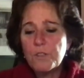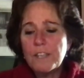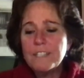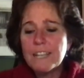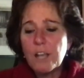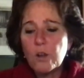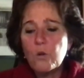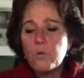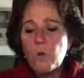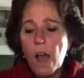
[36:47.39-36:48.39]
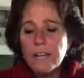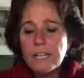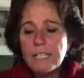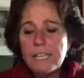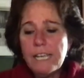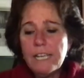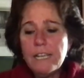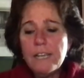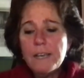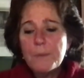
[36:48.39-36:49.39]
It's like a
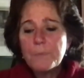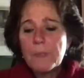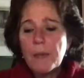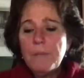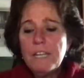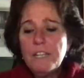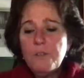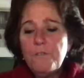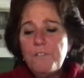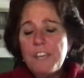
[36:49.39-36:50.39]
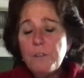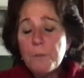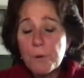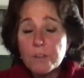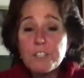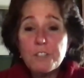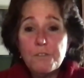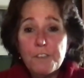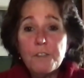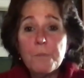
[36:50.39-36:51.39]
chronicling I mean, you feel the person, you
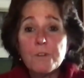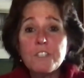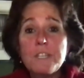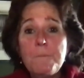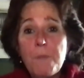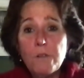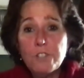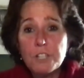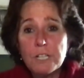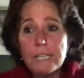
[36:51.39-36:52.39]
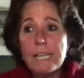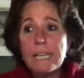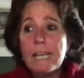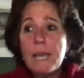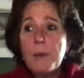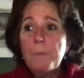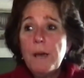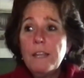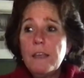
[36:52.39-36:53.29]
feel the person emotionally, but